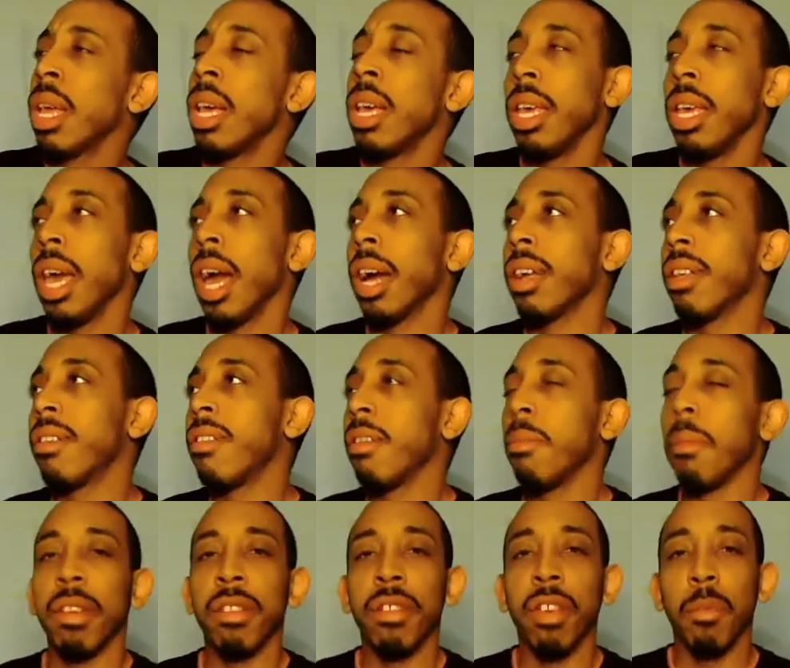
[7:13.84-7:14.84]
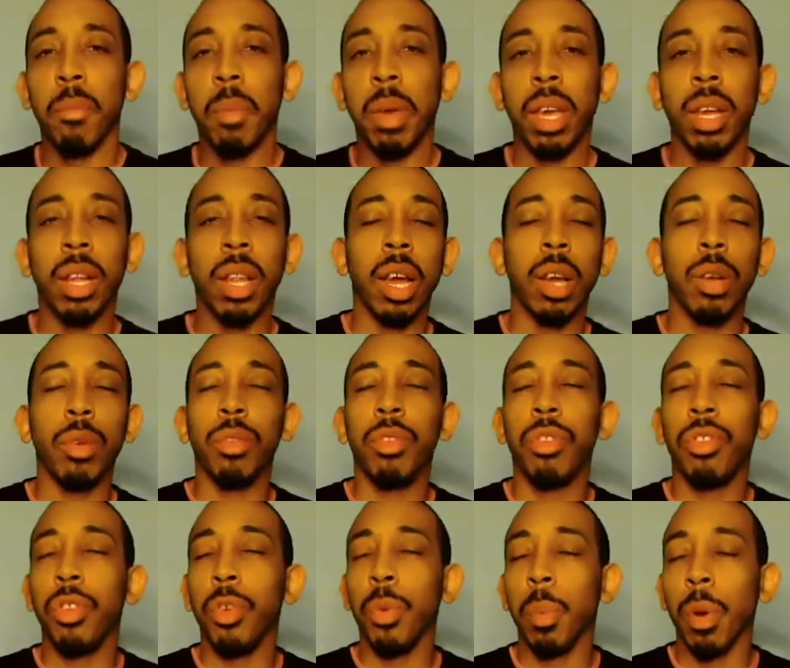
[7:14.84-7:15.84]
Yeah, I could see myself being like
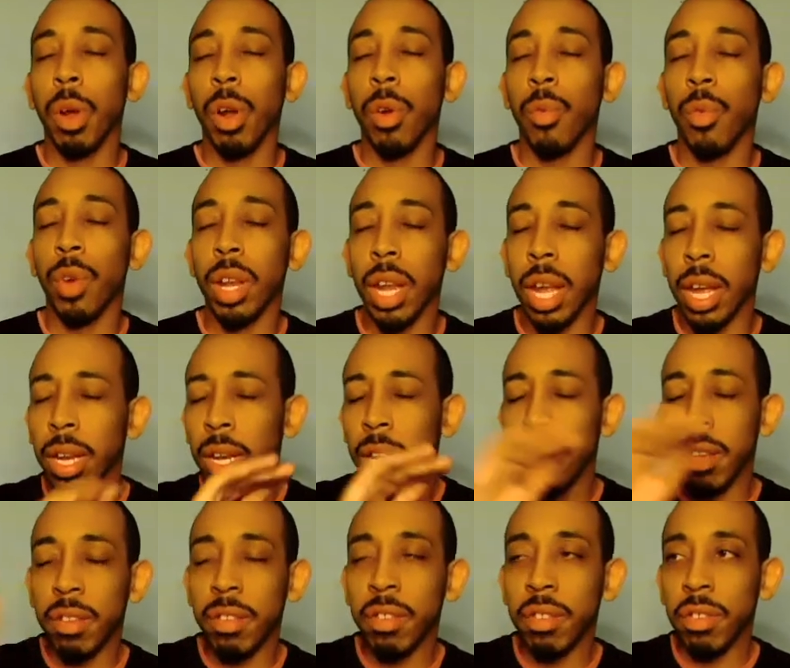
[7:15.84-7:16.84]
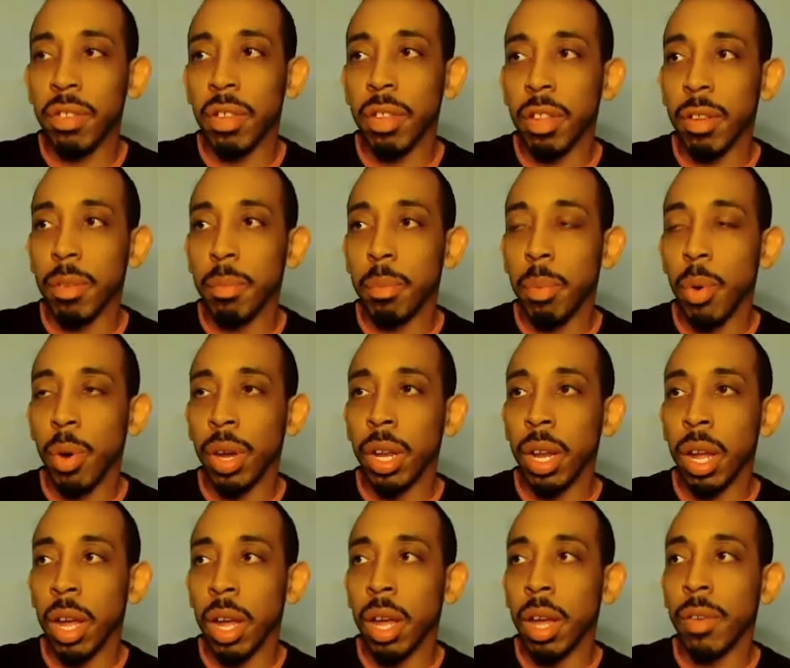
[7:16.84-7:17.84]
super relentless to the point
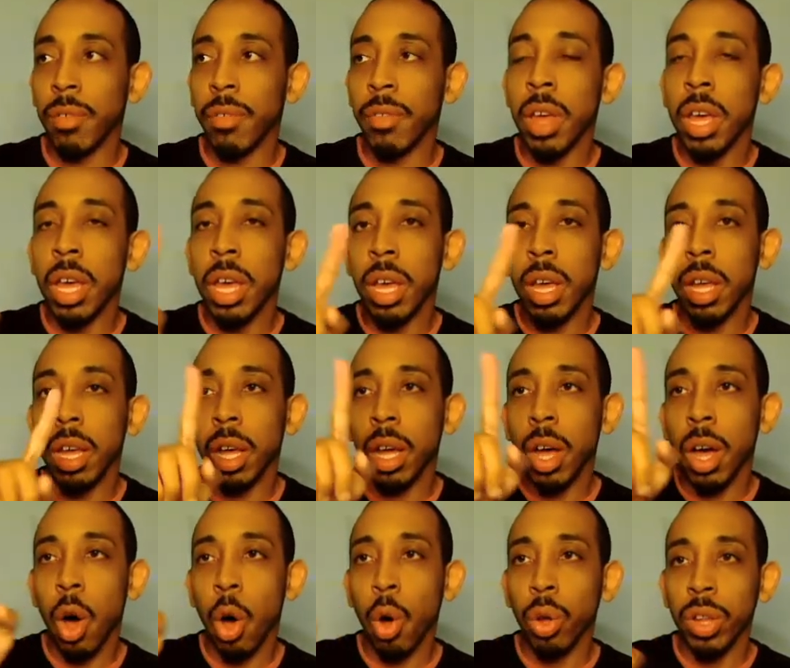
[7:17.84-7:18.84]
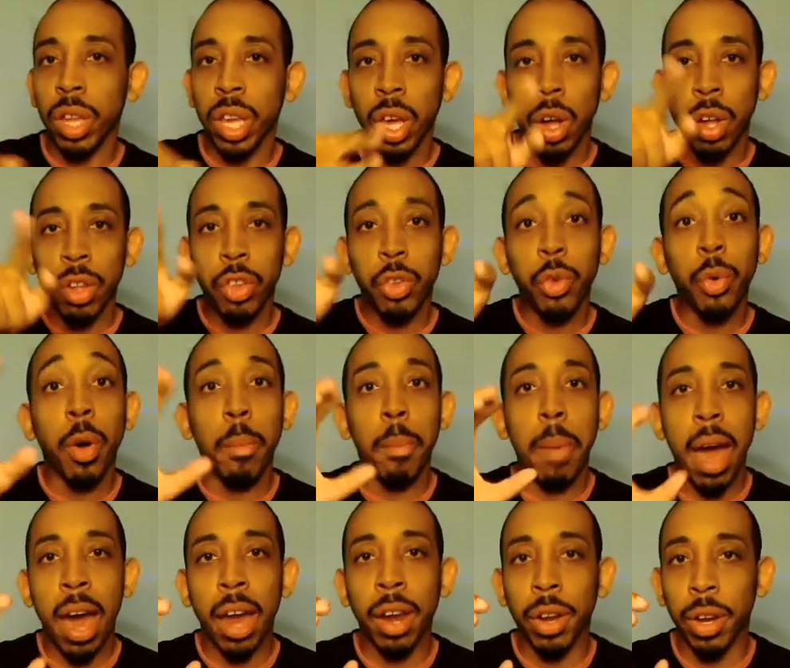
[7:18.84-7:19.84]
of holding on to a
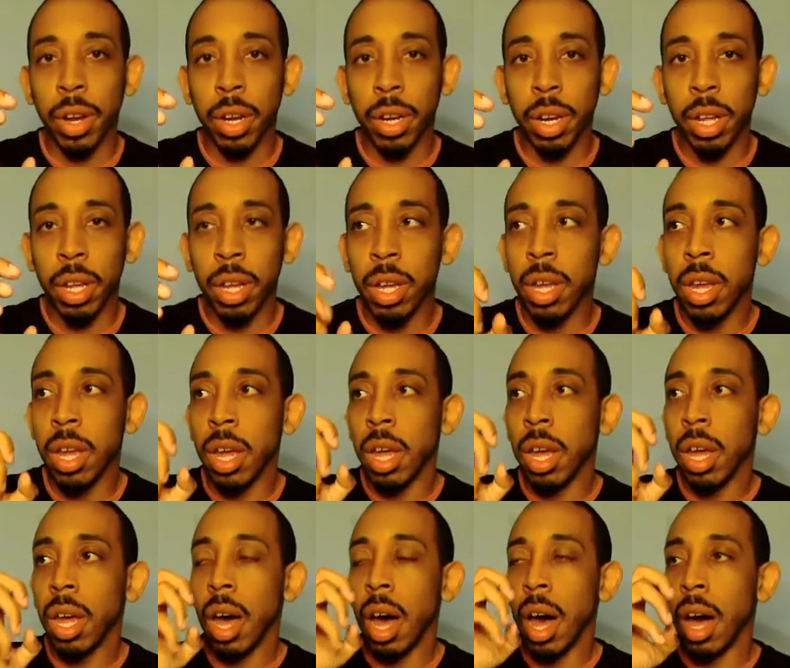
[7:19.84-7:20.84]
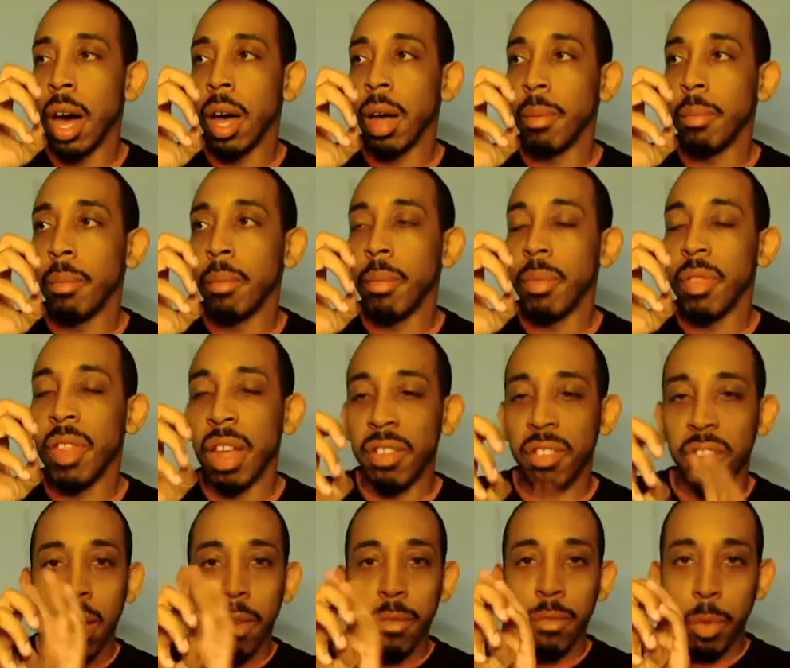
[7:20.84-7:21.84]
pattern that's
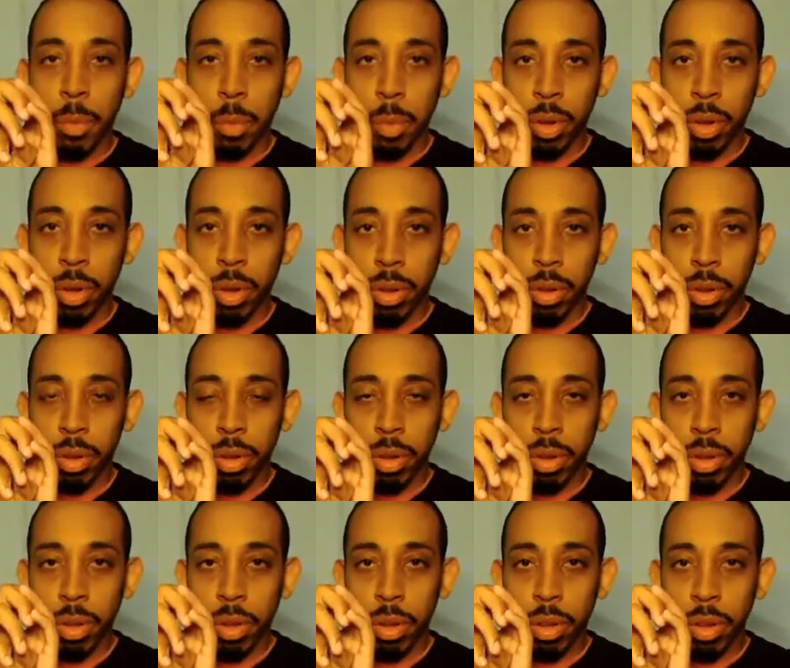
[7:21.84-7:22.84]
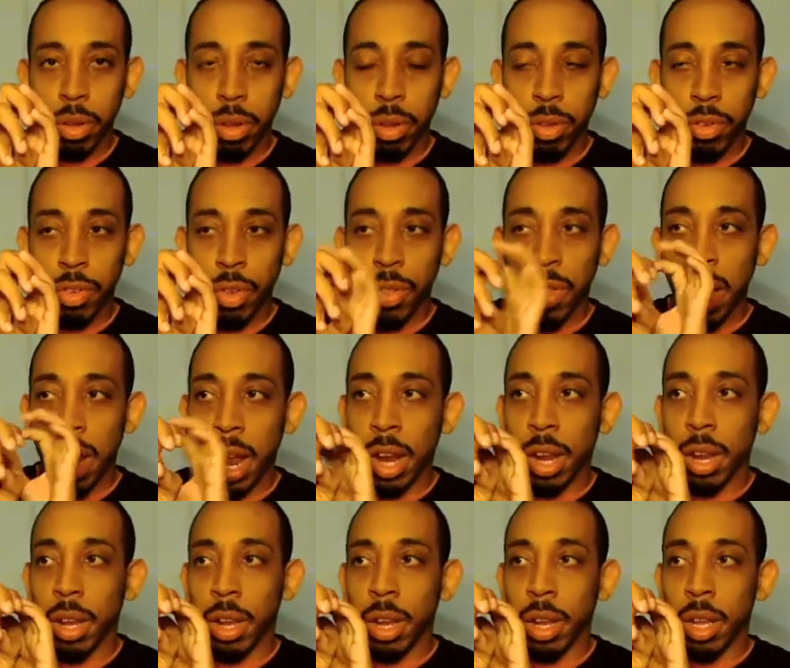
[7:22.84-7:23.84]
comfortable, so that
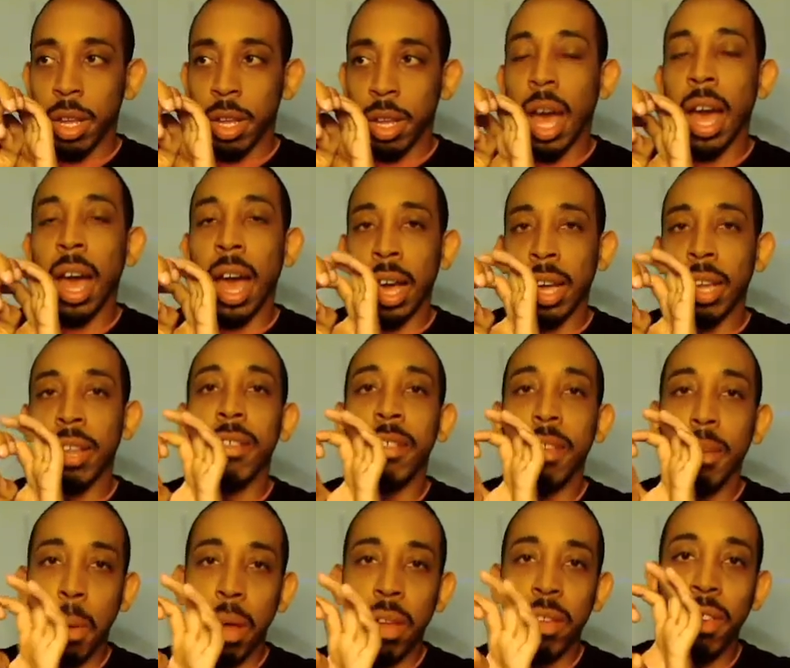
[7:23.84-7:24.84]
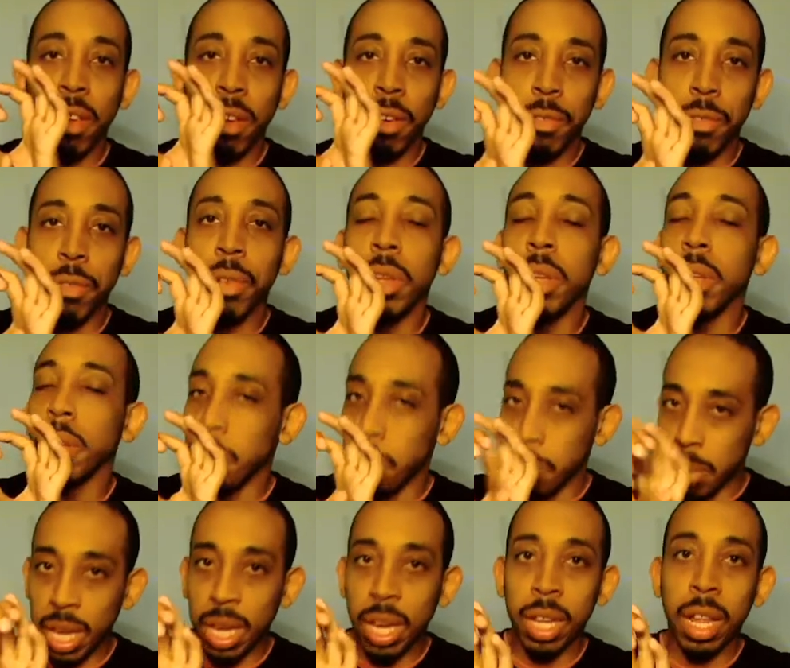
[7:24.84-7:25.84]
I could see myself
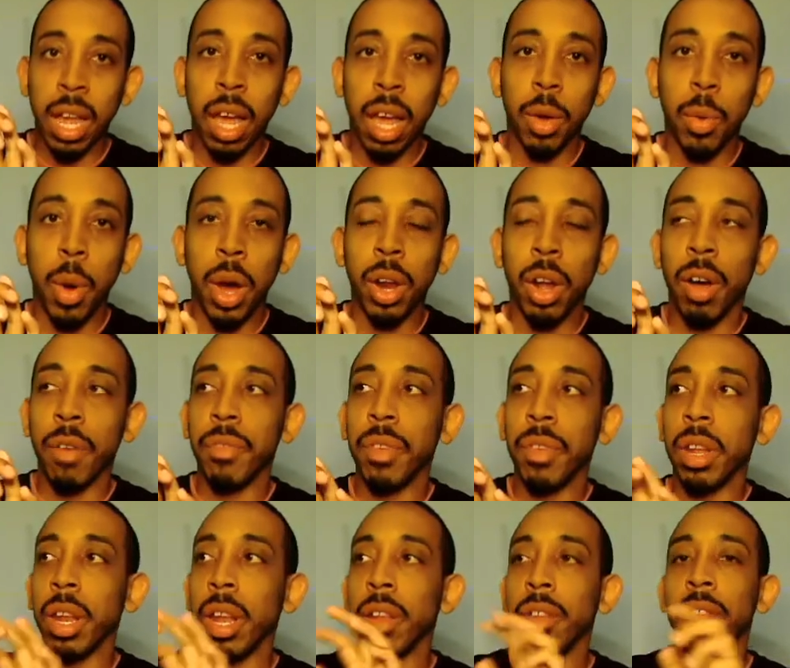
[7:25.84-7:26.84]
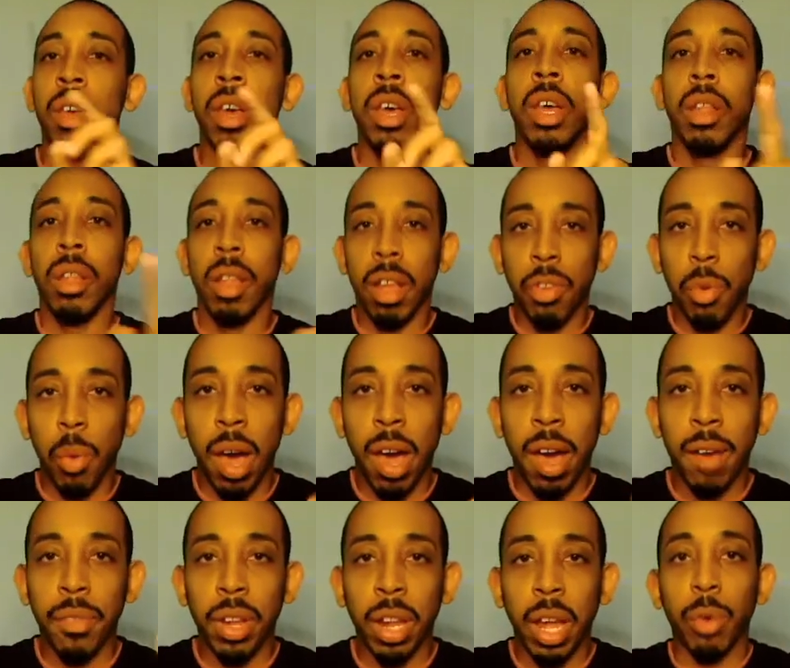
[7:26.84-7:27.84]
being in that quite often, and that's why I
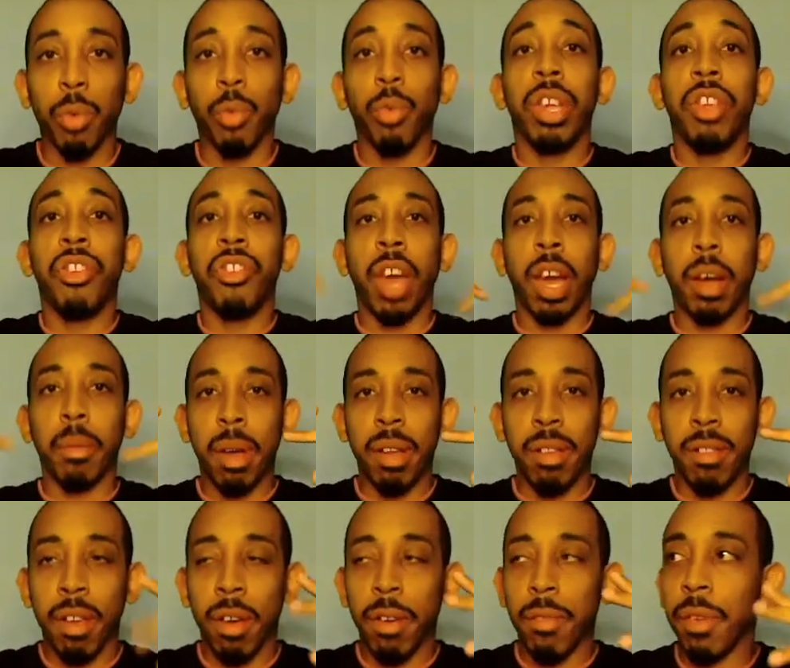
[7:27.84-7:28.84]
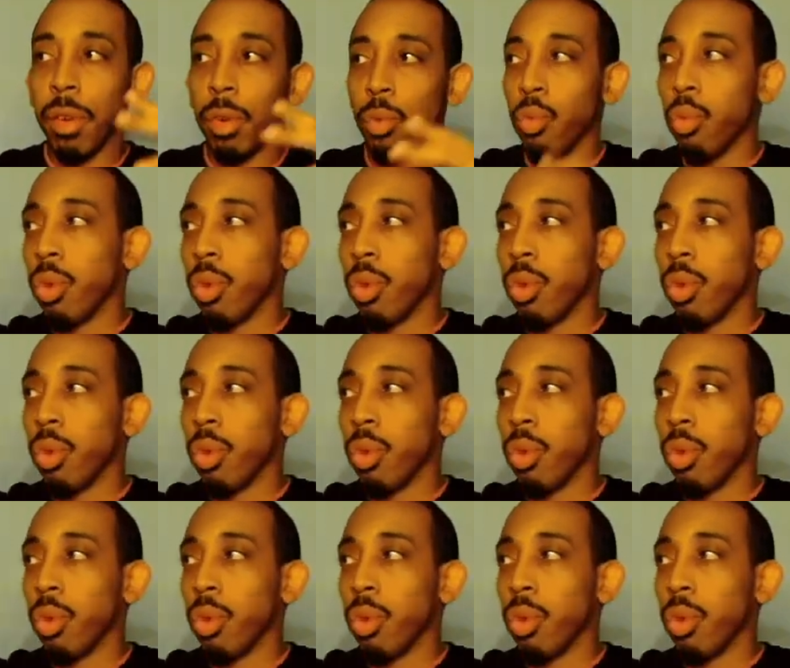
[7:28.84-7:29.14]
have to like recheck myself and